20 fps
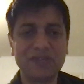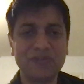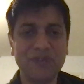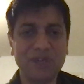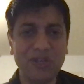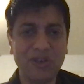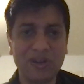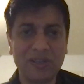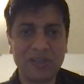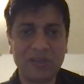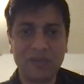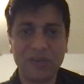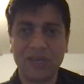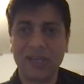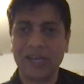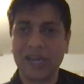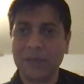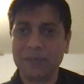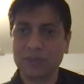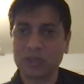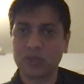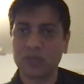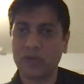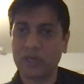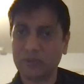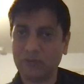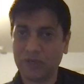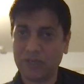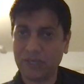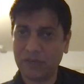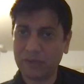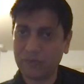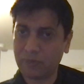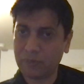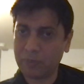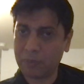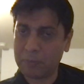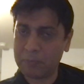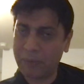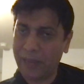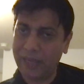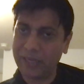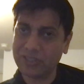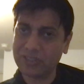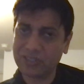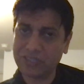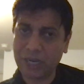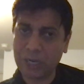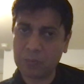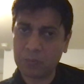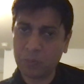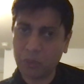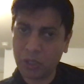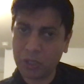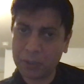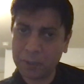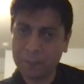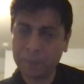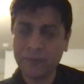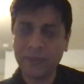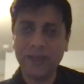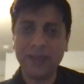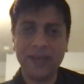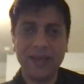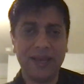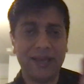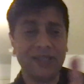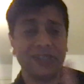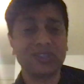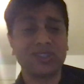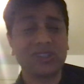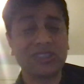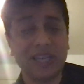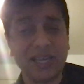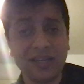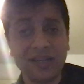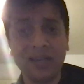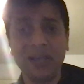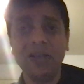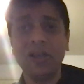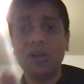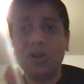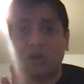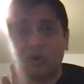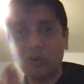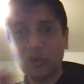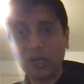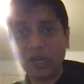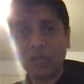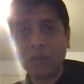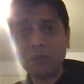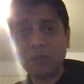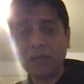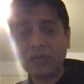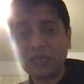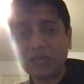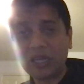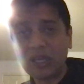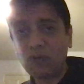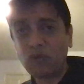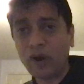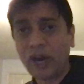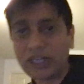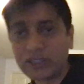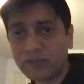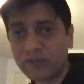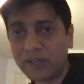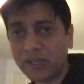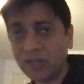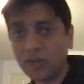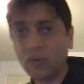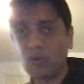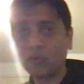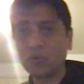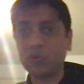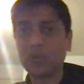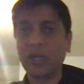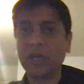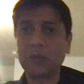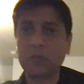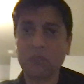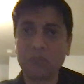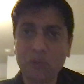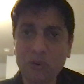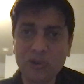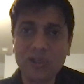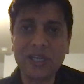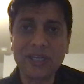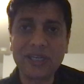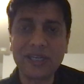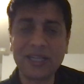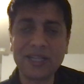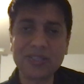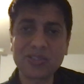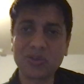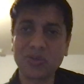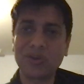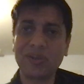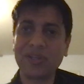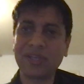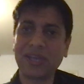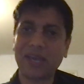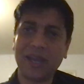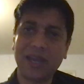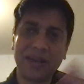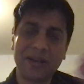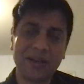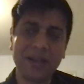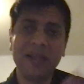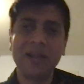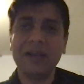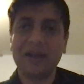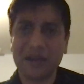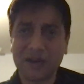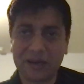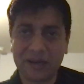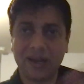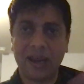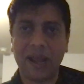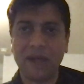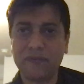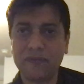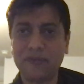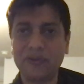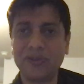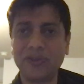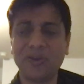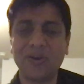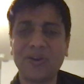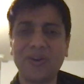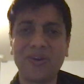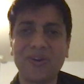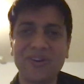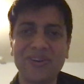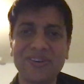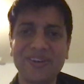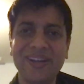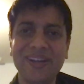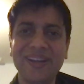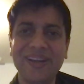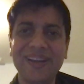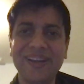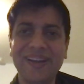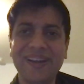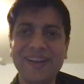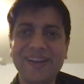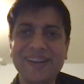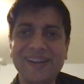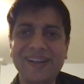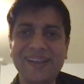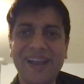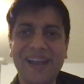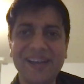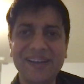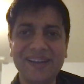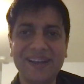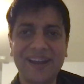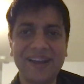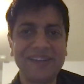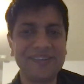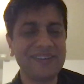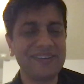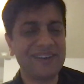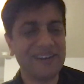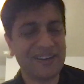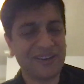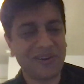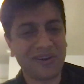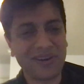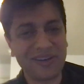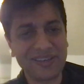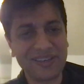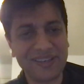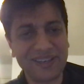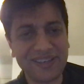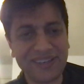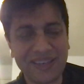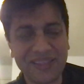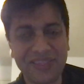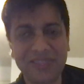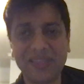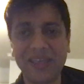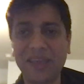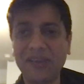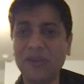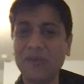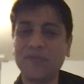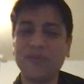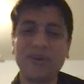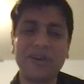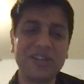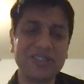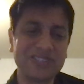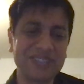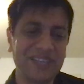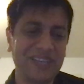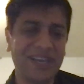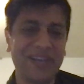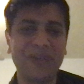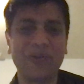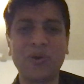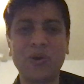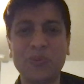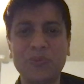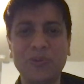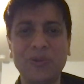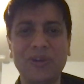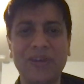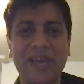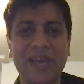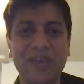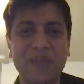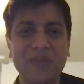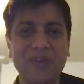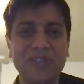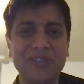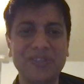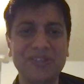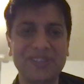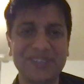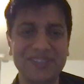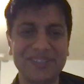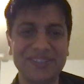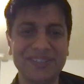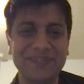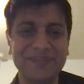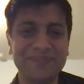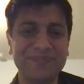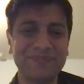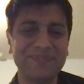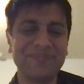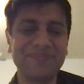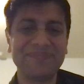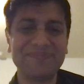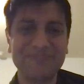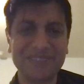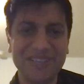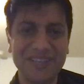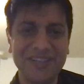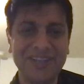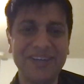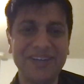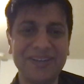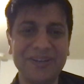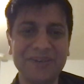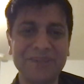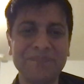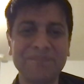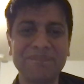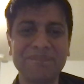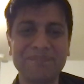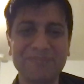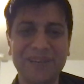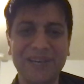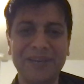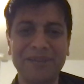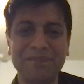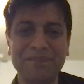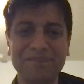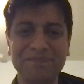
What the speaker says: video will give you a glimpse of what we did from a planning standpoint. And as I said, look at my day-wise video to get more details so that you can craft your Italy itinerary accordingly. Again, thank you for listening and hope you like what you heard. Take care now. Bye.